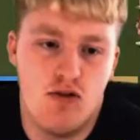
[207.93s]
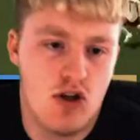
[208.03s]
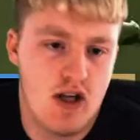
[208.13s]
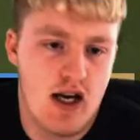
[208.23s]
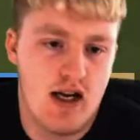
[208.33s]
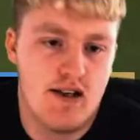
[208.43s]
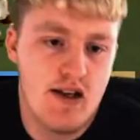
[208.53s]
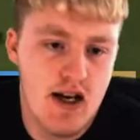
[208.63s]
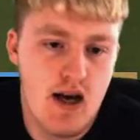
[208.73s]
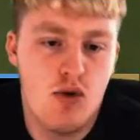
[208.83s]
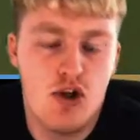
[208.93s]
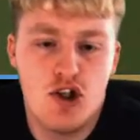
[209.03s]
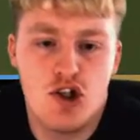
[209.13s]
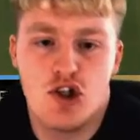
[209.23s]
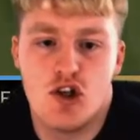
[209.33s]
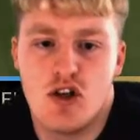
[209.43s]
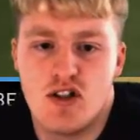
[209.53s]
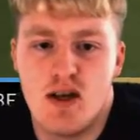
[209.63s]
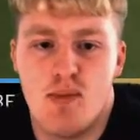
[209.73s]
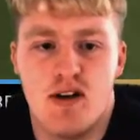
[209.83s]
card, and we're going to just sort of
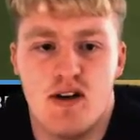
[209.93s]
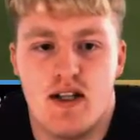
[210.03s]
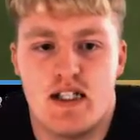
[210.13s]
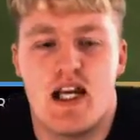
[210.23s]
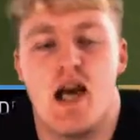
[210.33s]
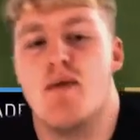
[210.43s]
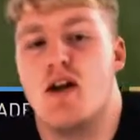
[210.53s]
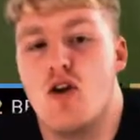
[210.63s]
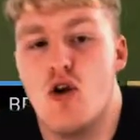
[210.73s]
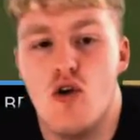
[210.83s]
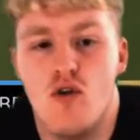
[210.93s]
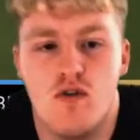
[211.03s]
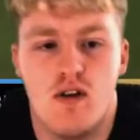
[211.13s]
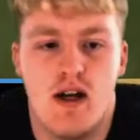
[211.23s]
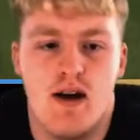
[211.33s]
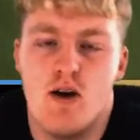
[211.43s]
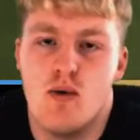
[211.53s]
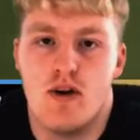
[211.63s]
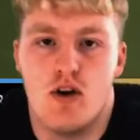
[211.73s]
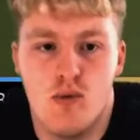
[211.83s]
step into this game then, and hopefully
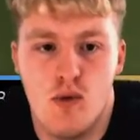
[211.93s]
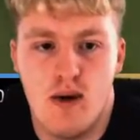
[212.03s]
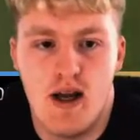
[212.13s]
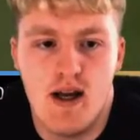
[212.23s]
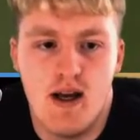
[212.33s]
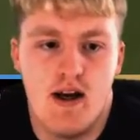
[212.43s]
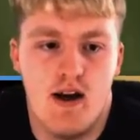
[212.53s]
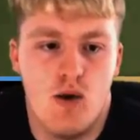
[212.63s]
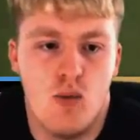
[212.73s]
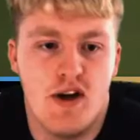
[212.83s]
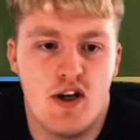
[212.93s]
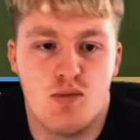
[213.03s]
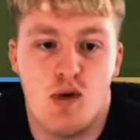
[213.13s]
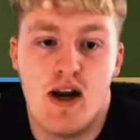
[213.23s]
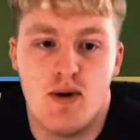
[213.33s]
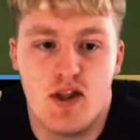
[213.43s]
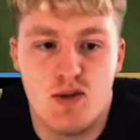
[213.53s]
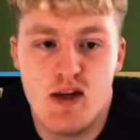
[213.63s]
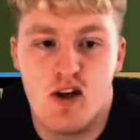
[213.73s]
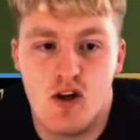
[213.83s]
we can come away winners. But anyway,
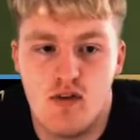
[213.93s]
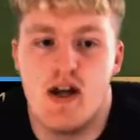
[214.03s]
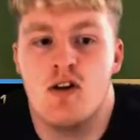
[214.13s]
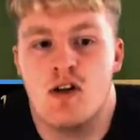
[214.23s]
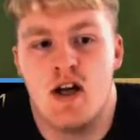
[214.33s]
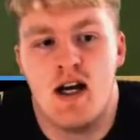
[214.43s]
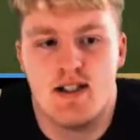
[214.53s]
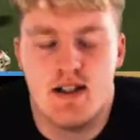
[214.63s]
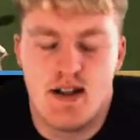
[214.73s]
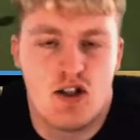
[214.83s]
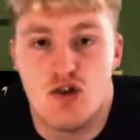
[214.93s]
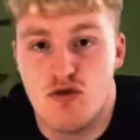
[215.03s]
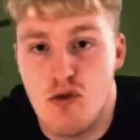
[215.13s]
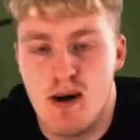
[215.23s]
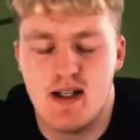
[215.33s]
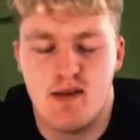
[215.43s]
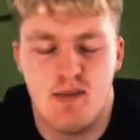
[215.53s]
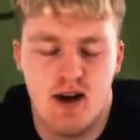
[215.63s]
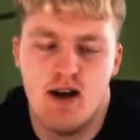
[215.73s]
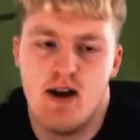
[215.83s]
speaking of hero cards, that's just reminded
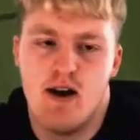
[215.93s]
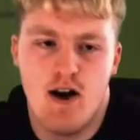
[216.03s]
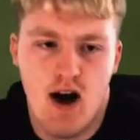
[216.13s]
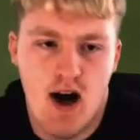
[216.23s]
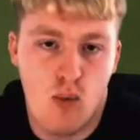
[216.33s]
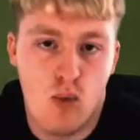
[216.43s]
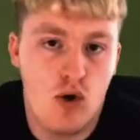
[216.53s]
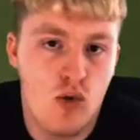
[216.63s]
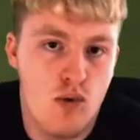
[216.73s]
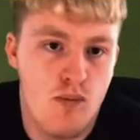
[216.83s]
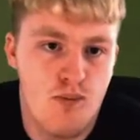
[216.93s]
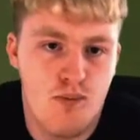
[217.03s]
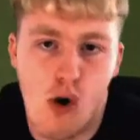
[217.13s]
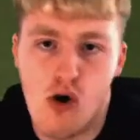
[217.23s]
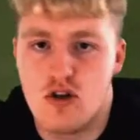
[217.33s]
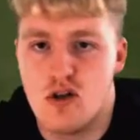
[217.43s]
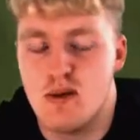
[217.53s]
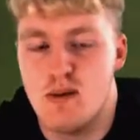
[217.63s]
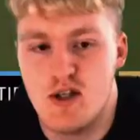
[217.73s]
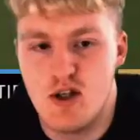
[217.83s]
me, I will
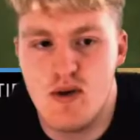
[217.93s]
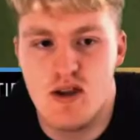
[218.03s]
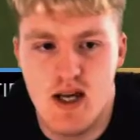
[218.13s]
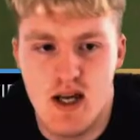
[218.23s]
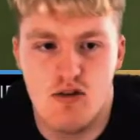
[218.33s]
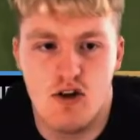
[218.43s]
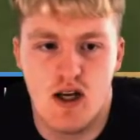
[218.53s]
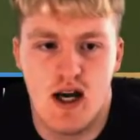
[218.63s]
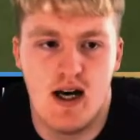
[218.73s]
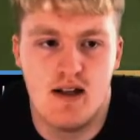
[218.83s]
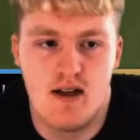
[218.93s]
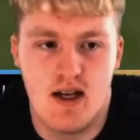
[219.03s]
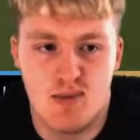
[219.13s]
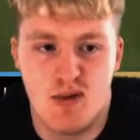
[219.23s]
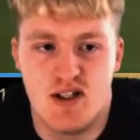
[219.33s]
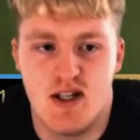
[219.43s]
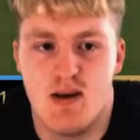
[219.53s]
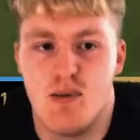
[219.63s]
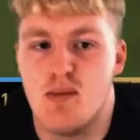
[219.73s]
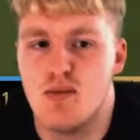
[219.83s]
possibly be doing the hero card SBC,
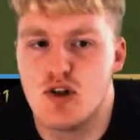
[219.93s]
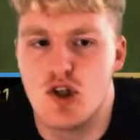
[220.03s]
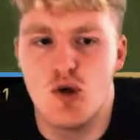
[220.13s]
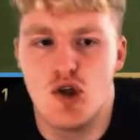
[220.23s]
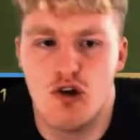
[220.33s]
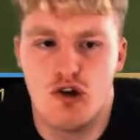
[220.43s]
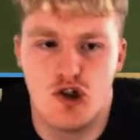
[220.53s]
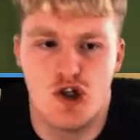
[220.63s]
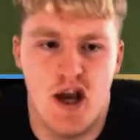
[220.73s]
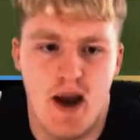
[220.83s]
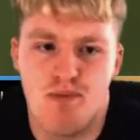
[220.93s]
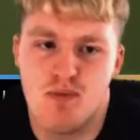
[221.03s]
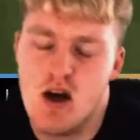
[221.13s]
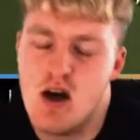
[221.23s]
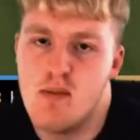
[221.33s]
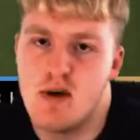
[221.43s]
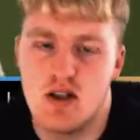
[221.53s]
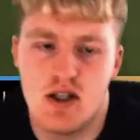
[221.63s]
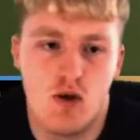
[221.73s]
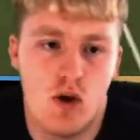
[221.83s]
but I'm not too sure just yet, because
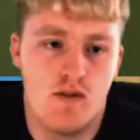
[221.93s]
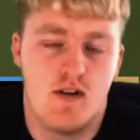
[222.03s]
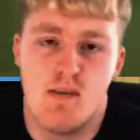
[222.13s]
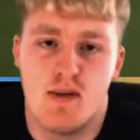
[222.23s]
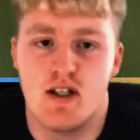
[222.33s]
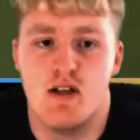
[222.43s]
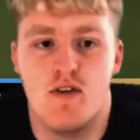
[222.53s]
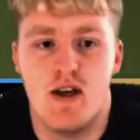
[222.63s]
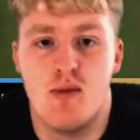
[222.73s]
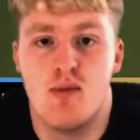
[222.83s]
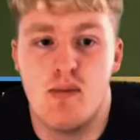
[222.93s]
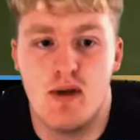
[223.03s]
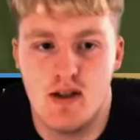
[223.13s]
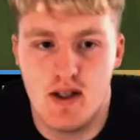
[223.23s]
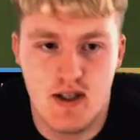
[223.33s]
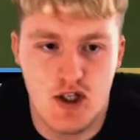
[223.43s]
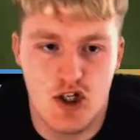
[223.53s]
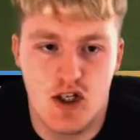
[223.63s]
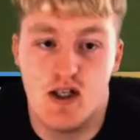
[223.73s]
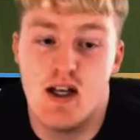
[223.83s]
I've qualified myself for E-Premier League this
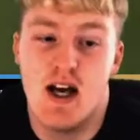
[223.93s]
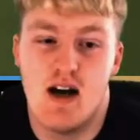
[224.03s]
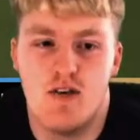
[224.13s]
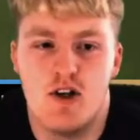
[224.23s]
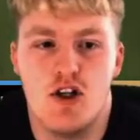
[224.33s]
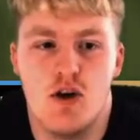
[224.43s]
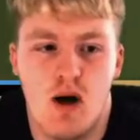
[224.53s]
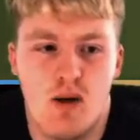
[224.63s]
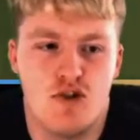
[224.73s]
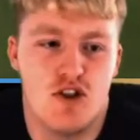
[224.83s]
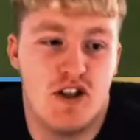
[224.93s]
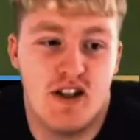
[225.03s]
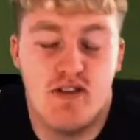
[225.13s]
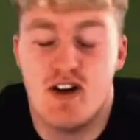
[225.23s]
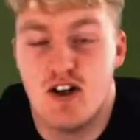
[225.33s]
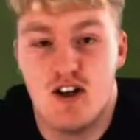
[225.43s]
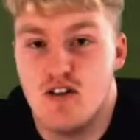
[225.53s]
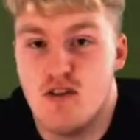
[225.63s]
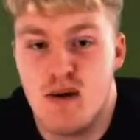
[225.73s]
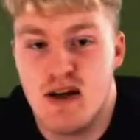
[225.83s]
year. I thought, you know what, I'm just going to give it a go
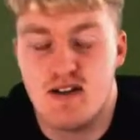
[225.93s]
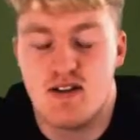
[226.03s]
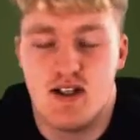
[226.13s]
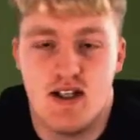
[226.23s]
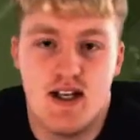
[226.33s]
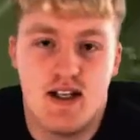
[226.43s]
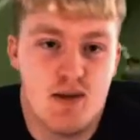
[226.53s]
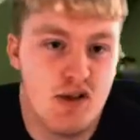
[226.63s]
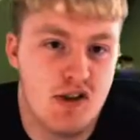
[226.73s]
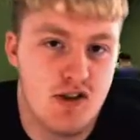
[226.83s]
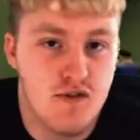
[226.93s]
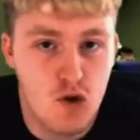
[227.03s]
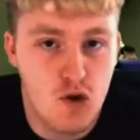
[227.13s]
for Bants. You need to build a full